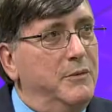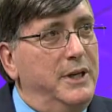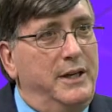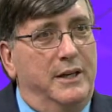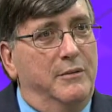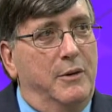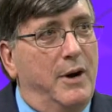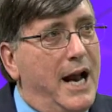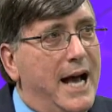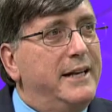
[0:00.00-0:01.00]
We were
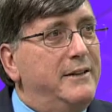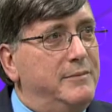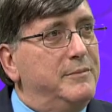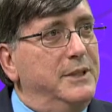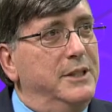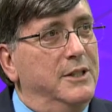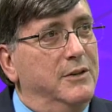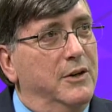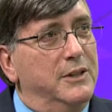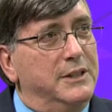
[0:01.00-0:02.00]
at it
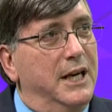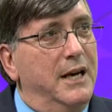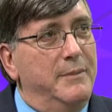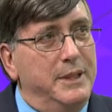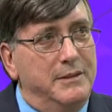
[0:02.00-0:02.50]
all the time,